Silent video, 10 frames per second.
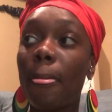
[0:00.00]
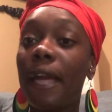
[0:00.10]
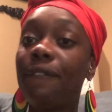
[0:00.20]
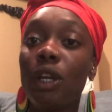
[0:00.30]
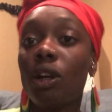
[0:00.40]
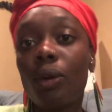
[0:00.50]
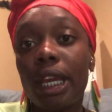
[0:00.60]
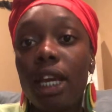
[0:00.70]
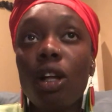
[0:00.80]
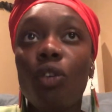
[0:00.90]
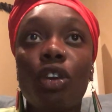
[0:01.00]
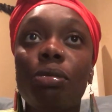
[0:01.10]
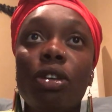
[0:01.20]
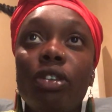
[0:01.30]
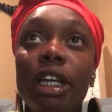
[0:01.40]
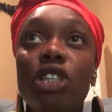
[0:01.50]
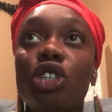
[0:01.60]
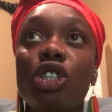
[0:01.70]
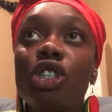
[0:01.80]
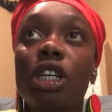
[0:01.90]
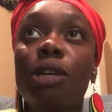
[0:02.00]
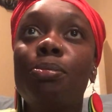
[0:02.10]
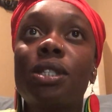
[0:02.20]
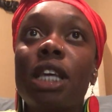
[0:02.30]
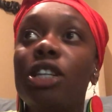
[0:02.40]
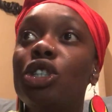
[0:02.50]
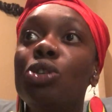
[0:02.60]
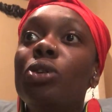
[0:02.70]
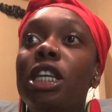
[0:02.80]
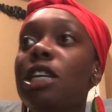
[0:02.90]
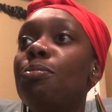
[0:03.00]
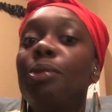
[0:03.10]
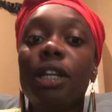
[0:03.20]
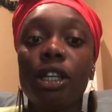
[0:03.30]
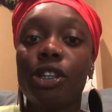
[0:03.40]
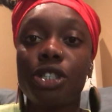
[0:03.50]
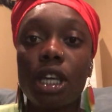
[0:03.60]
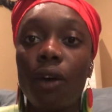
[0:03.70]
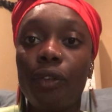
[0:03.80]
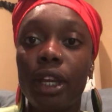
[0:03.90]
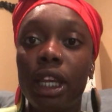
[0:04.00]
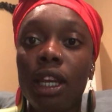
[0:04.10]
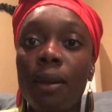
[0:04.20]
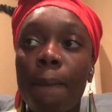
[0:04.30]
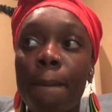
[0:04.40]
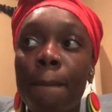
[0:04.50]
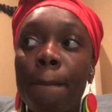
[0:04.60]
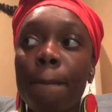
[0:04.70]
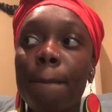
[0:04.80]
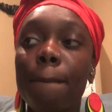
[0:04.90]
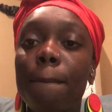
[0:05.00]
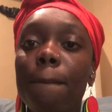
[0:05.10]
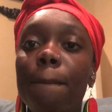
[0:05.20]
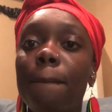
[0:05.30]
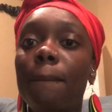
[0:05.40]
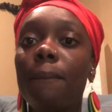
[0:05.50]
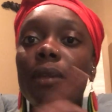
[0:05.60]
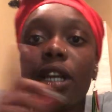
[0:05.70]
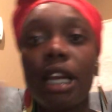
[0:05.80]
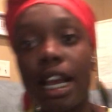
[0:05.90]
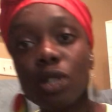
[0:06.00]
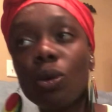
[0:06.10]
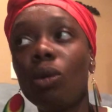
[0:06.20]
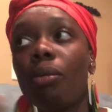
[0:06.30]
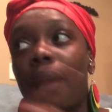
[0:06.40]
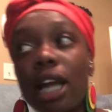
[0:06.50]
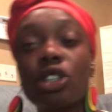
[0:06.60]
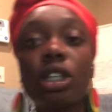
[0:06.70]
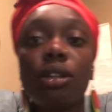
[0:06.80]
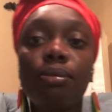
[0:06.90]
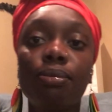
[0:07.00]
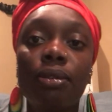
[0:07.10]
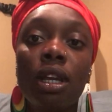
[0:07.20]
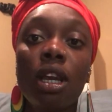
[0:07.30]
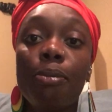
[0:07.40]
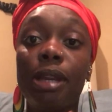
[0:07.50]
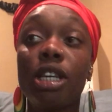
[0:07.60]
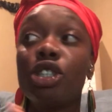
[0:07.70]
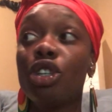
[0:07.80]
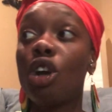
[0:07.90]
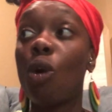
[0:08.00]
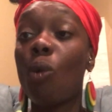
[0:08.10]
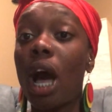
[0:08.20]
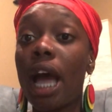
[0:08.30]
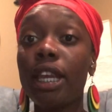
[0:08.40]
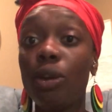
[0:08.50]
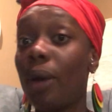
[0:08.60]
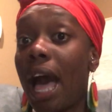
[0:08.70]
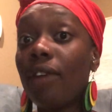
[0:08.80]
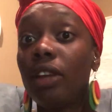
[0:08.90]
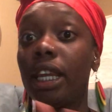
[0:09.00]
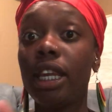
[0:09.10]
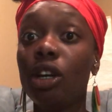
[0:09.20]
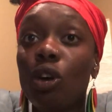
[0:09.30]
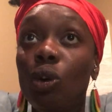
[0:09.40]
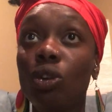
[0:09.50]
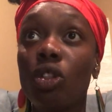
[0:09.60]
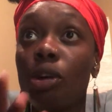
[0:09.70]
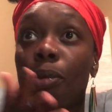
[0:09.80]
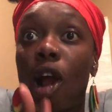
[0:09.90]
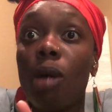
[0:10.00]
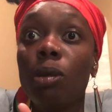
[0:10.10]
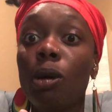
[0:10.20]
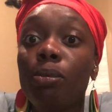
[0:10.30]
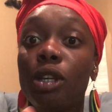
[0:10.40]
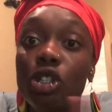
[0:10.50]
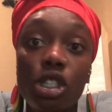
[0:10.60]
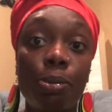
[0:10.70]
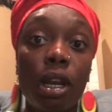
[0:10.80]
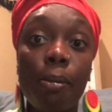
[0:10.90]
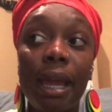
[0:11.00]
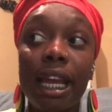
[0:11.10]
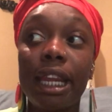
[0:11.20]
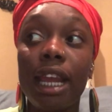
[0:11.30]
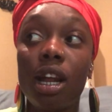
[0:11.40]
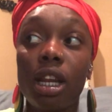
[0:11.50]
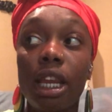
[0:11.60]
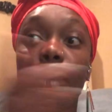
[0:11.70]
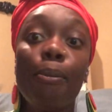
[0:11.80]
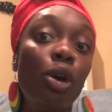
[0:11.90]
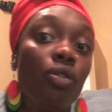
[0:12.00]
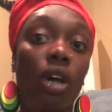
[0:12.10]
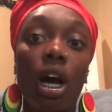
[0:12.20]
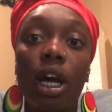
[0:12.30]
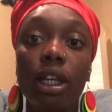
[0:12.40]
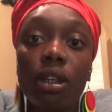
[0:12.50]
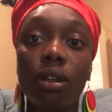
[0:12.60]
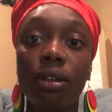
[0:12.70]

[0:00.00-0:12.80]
if you don't heal from the relationships that you keep putting yourself in, your next one will match it. Because you know why? You haven't healed the problem. You just put a Band-Aid on it and moved on.